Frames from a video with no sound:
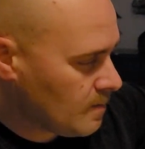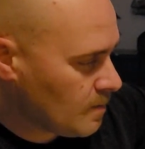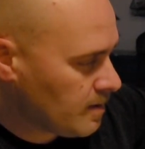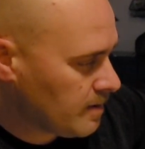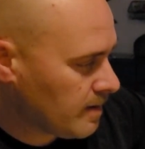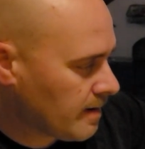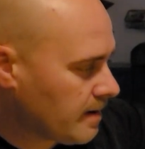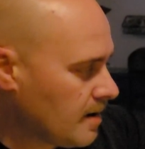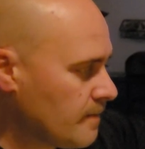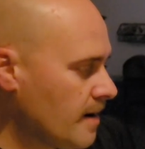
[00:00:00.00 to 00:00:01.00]
And what you're going
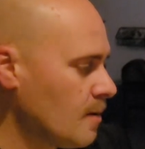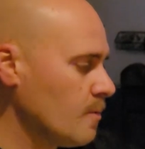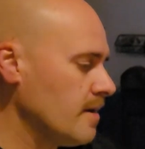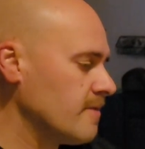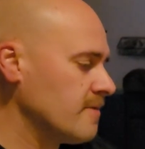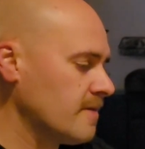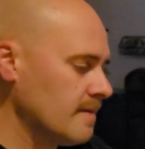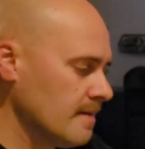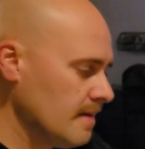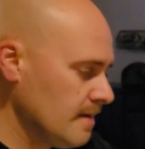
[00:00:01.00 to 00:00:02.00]
to come out with
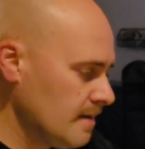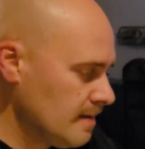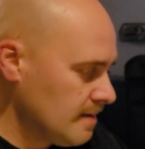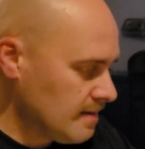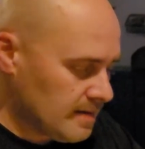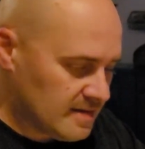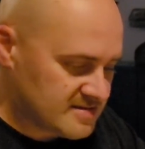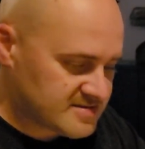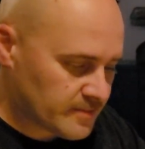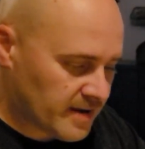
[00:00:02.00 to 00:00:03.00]

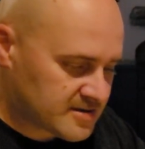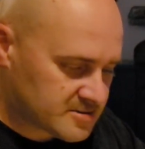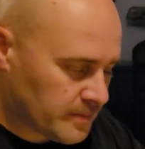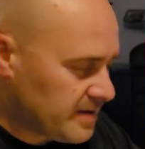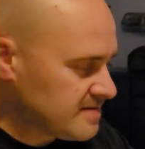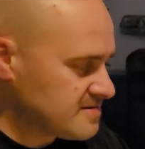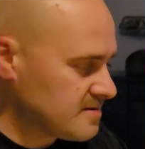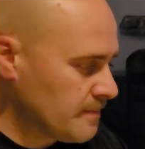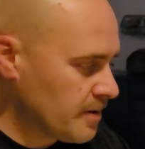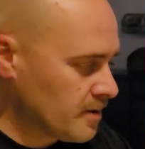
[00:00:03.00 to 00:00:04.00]
is some extra
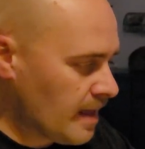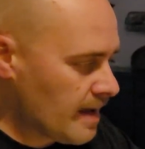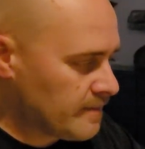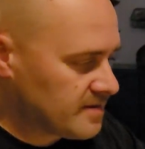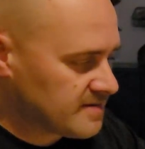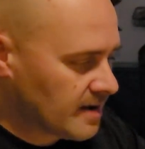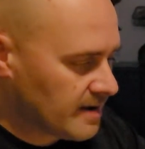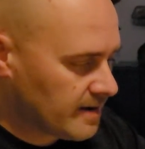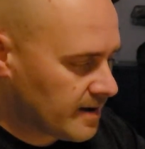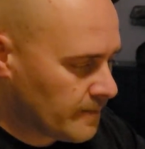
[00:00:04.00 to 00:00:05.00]
pieces of burlap that's
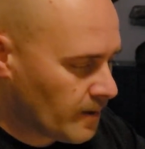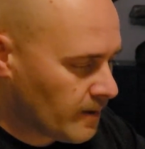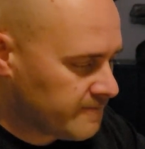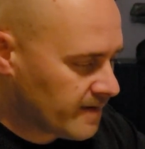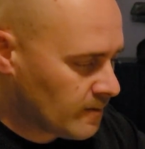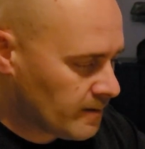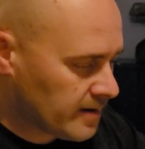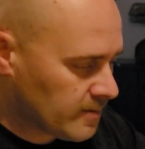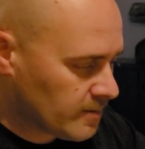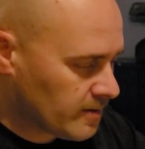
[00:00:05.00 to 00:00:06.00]
kind of come off. I
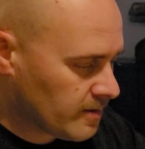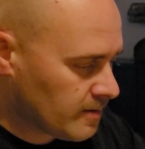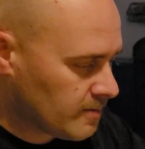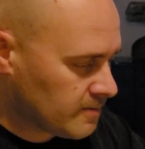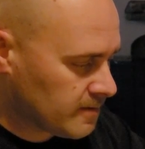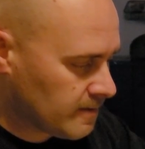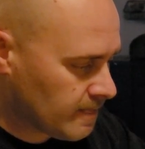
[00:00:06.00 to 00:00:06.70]
want to get rid of those.